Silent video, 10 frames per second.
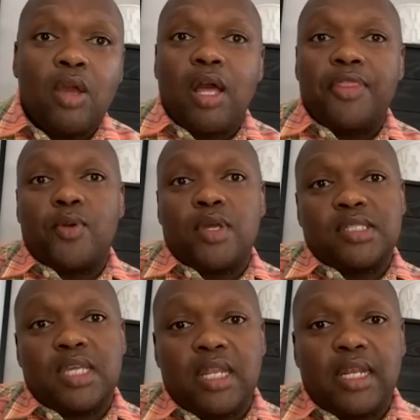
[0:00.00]
I thought I was
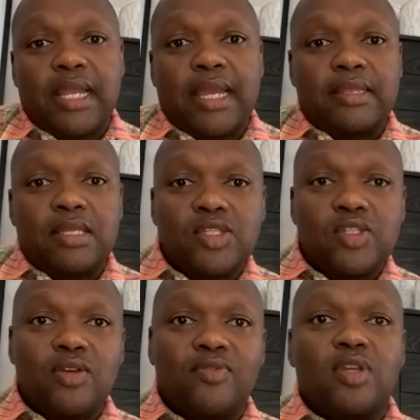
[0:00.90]
getting this
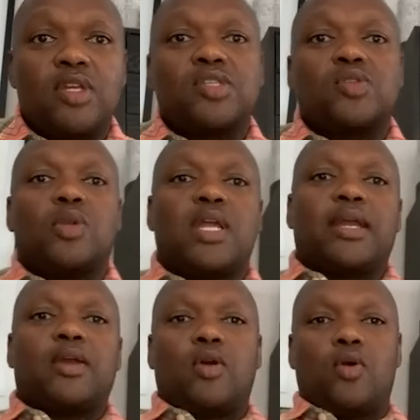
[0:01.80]
service or
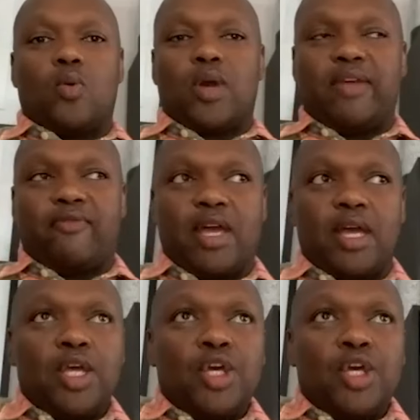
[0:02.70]
whatever.